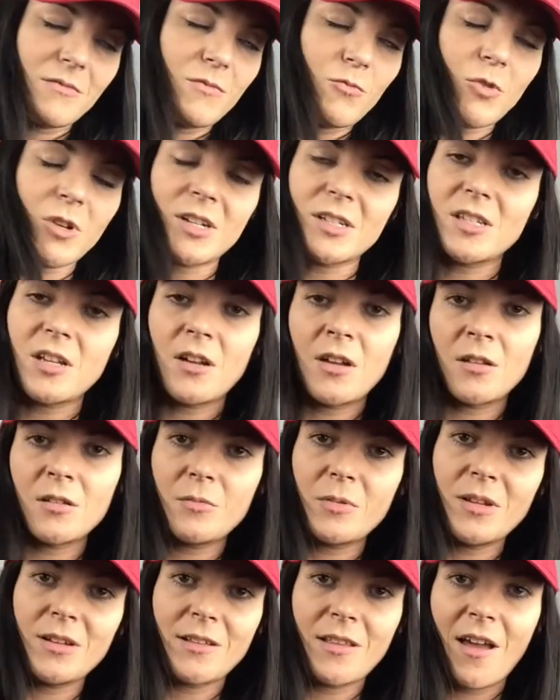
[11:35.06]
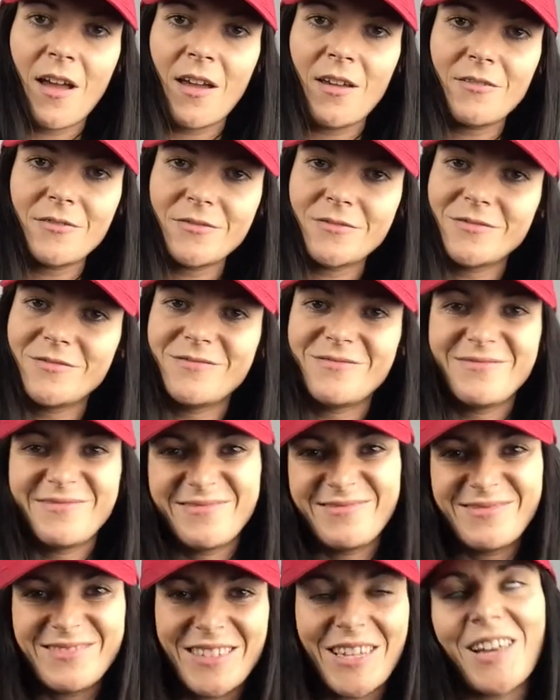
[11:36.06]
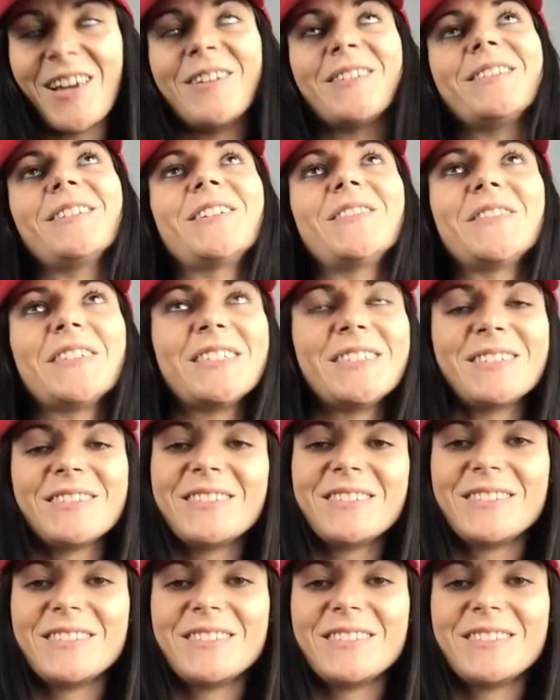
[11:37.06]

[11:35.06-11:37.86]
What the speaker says: What a time to be alive. God, I love it.